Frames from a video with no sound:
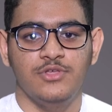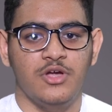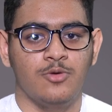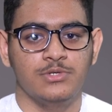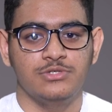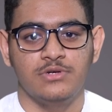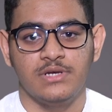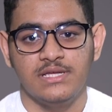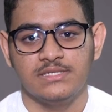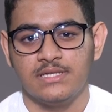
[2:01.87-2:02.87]
the
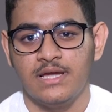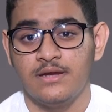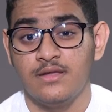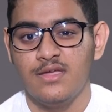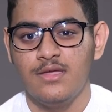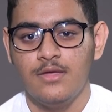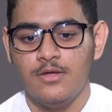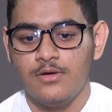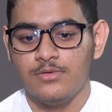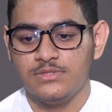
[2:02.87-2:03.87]
opportunities that
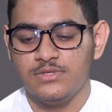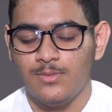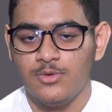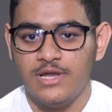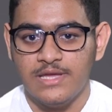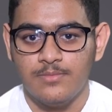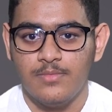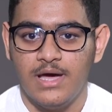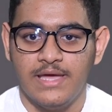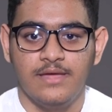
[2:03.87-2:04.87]
uh, someone like
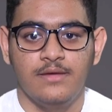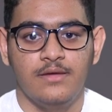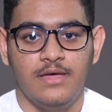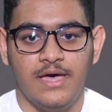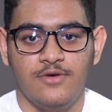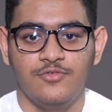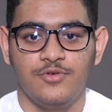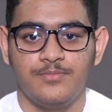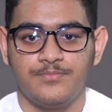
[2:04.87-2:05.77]
I have.